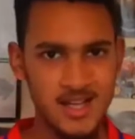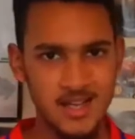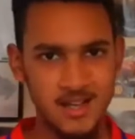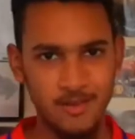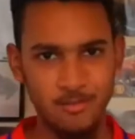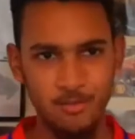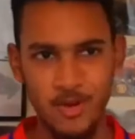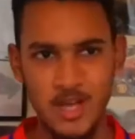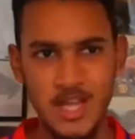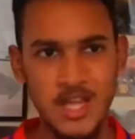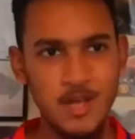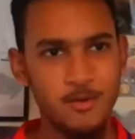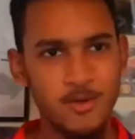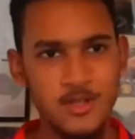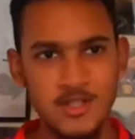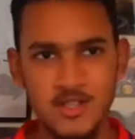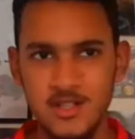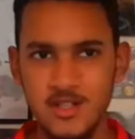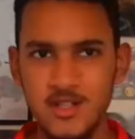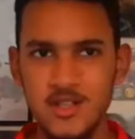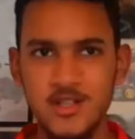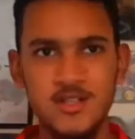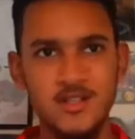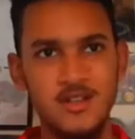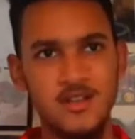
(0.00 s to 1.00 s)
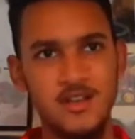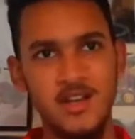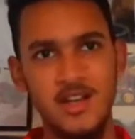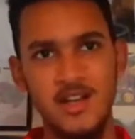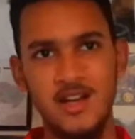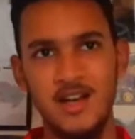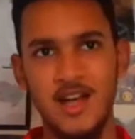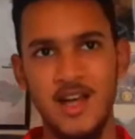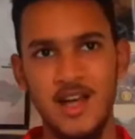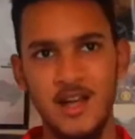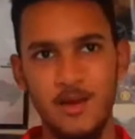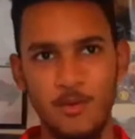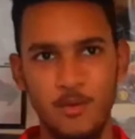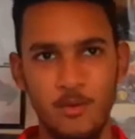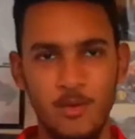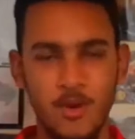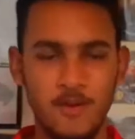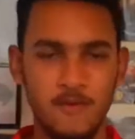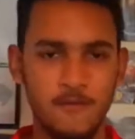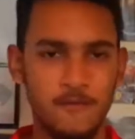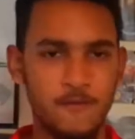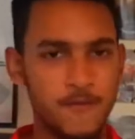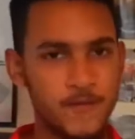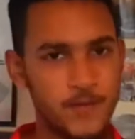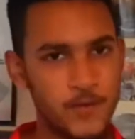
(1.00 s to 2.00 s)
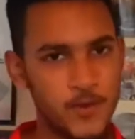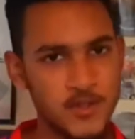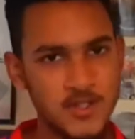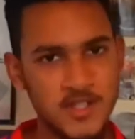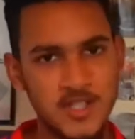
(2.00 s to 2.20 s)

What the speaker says: He was literally like, what, 40